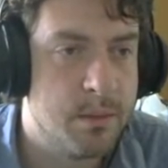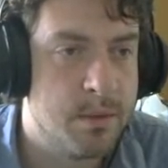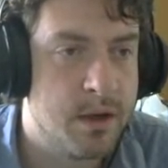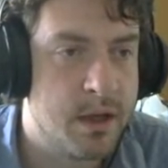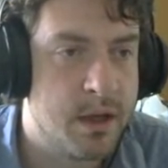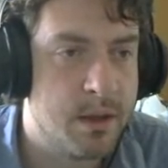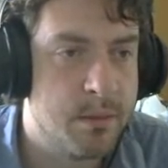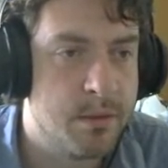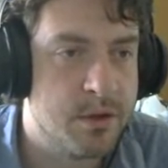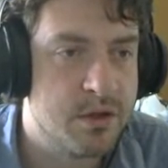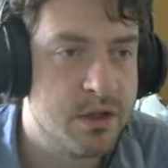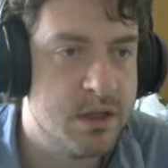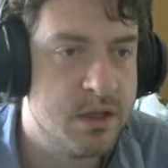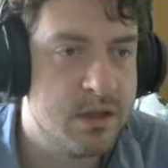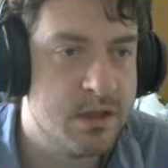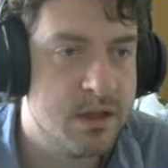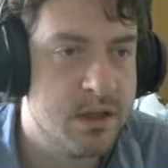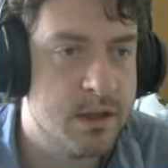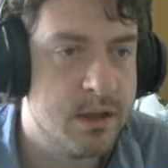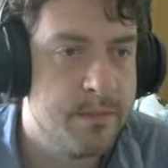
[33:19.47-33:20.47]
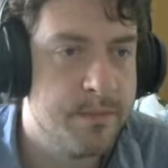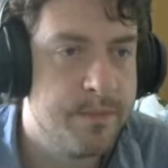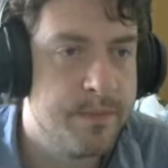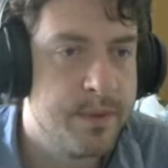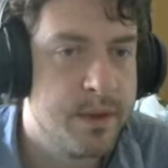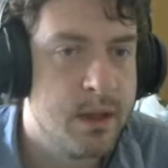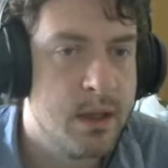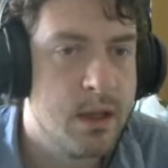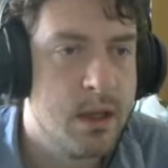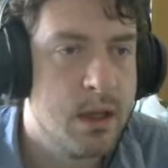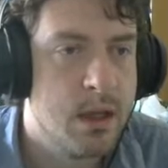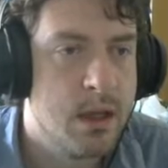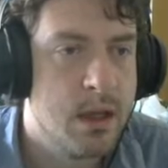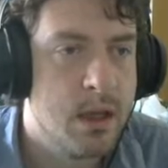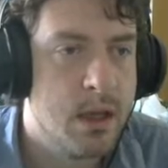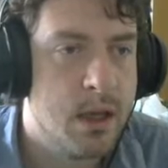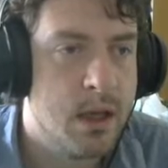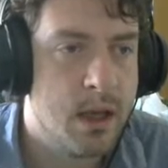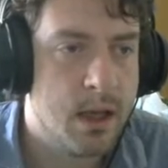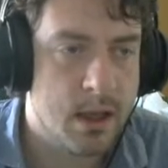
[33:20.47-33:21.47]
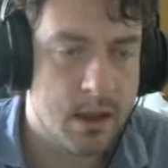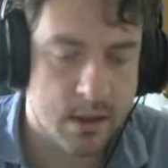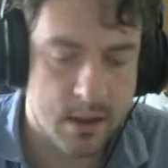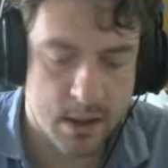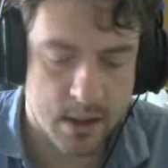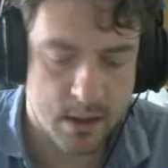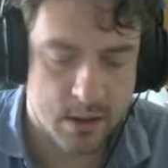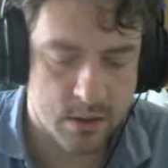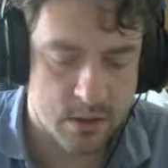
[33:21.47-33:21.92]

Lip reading: it much easier. And then